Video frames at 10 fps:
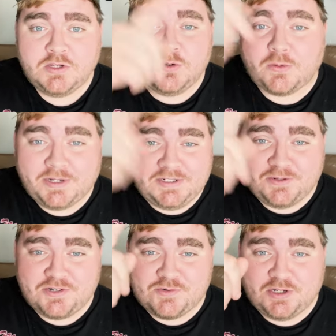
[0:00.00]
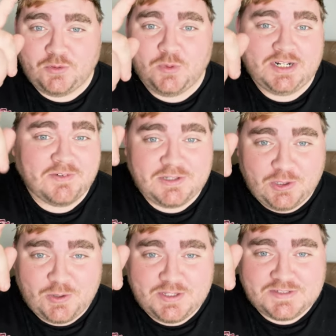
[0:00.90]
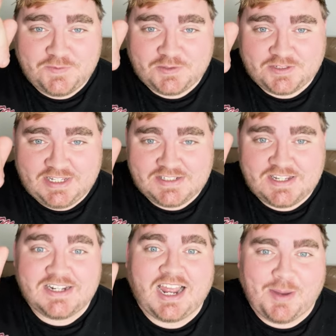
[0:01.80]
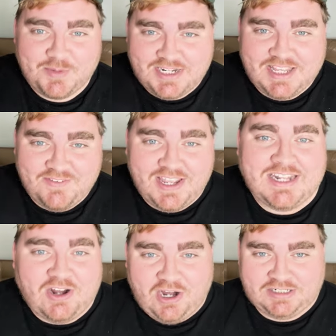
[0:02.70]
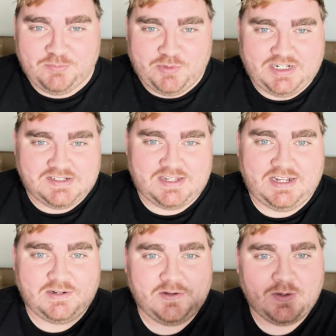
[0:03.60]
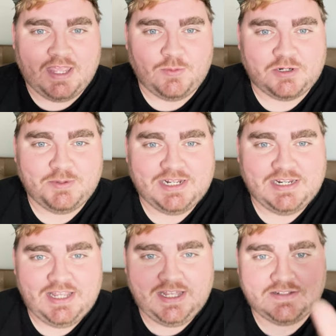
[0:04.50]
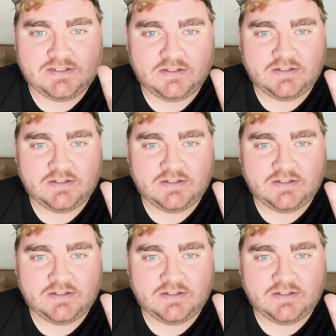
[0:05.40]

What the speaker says: You already know the drill. Whatever logo this filter lands on, I'm going to give it an autumn redesign. Okay, what are we going to get?